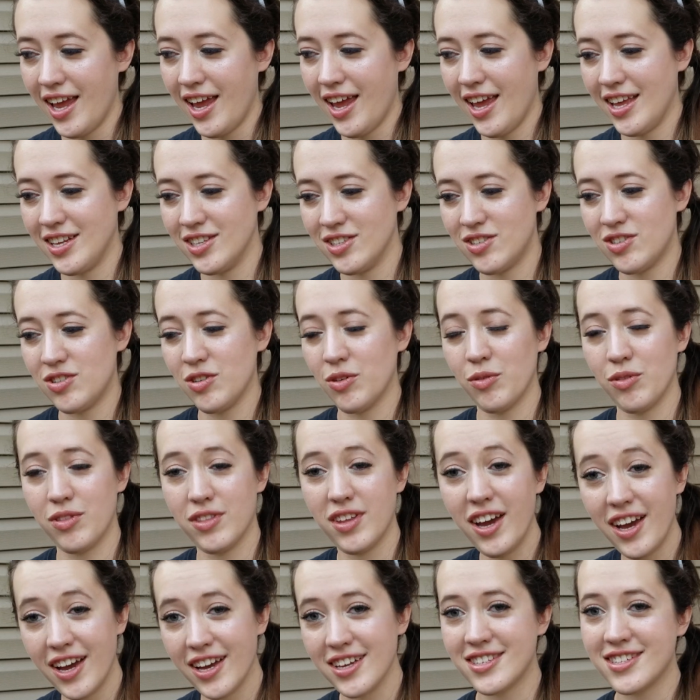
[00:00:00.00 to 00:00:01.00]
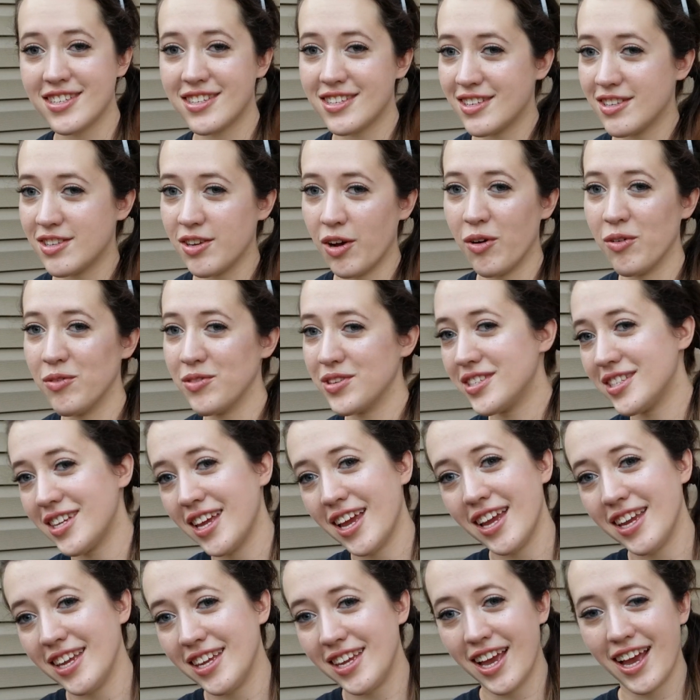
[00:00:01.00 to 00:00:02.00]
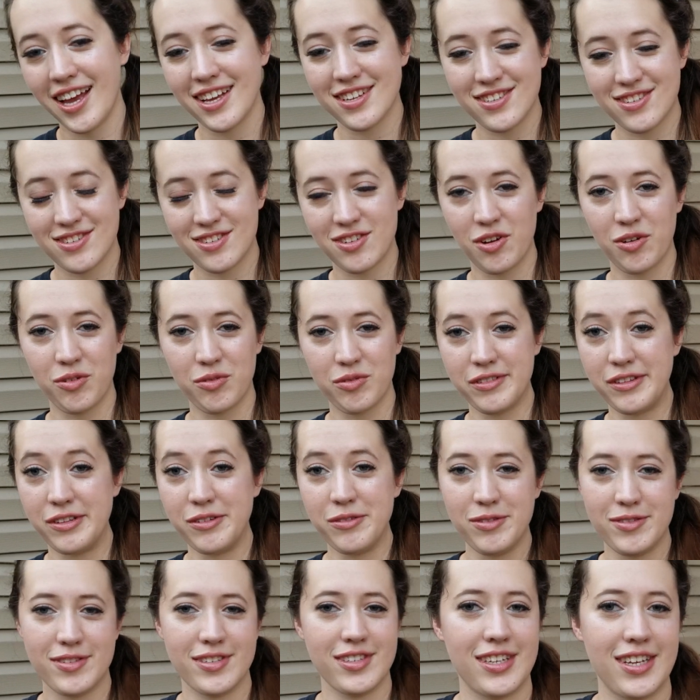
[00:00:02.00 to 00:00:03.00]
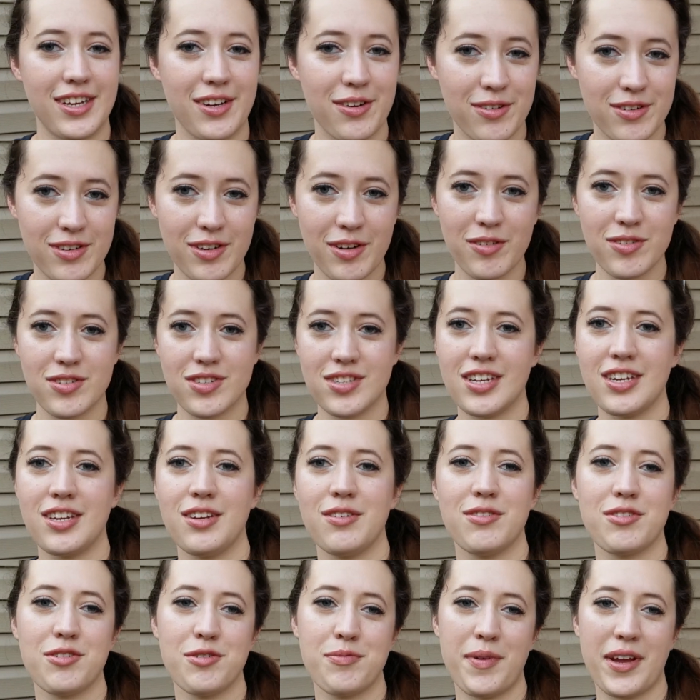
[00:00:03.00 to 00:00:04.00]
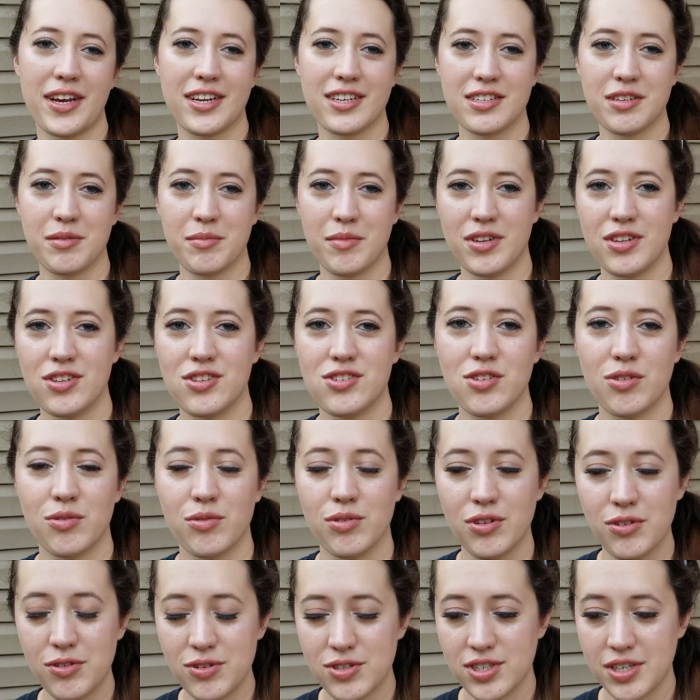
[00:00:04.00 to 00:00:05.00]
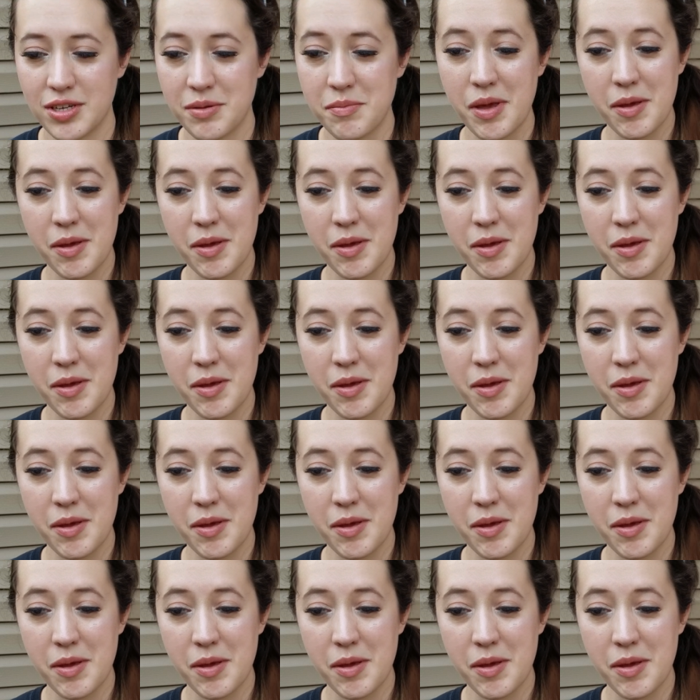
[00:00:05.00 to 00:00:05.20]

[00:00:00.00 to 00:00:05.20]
And so thus, don't say yes so loosely, or don't say you respect someone so loosely.